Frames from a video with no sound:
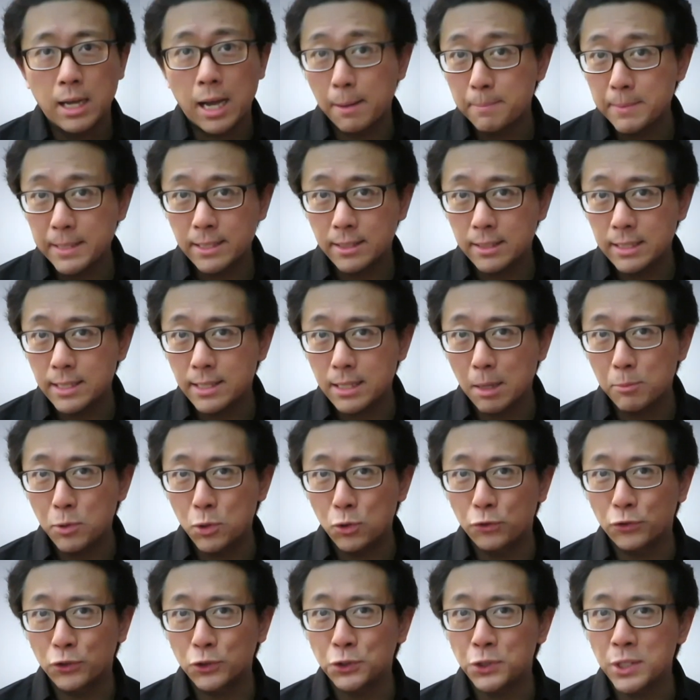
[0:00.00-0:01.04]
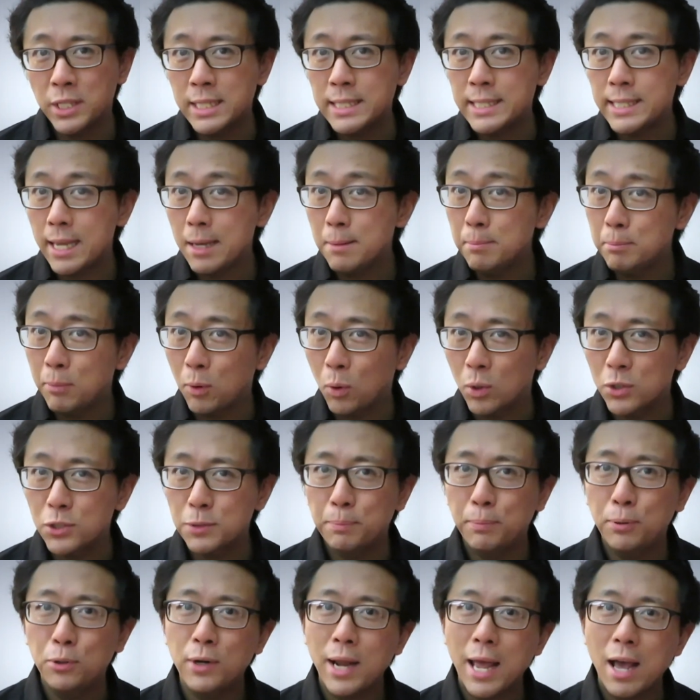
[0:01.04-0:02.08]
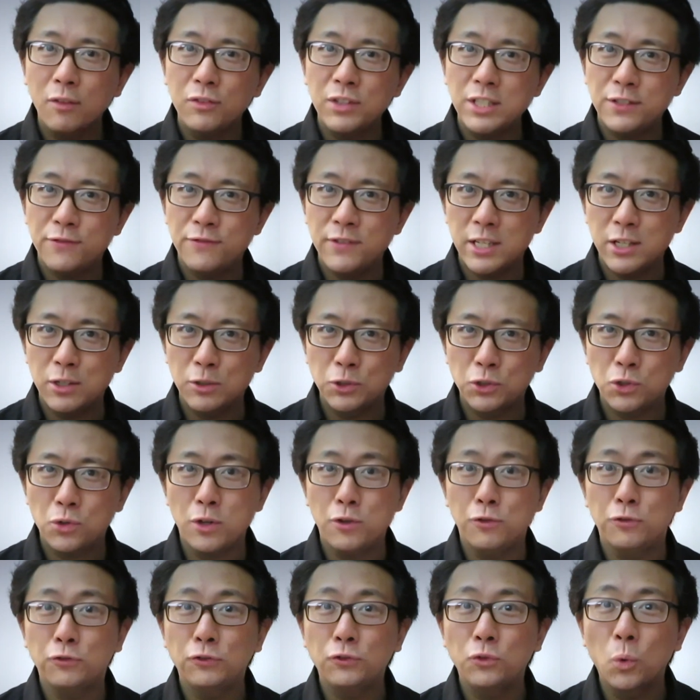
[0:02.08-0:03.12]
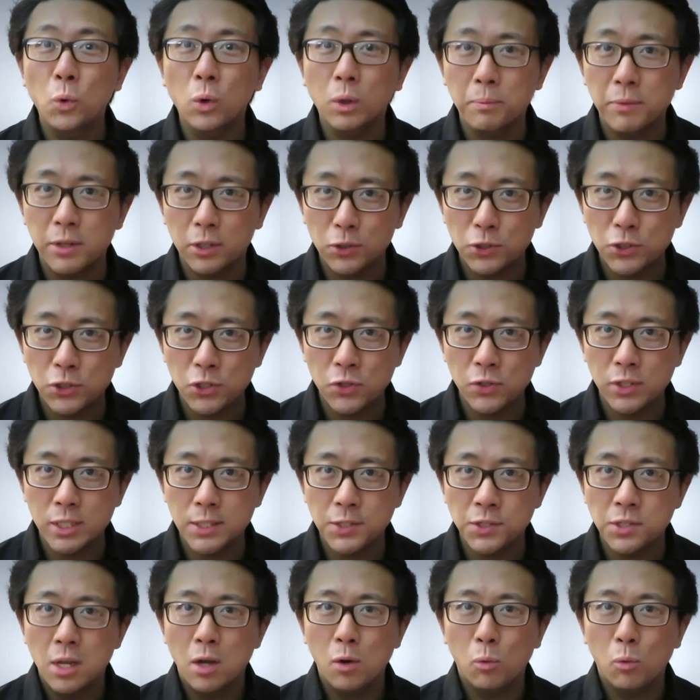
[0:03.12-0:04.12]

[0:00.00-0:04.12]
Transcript: Obviously, some university exam boards put out these videos to inform their students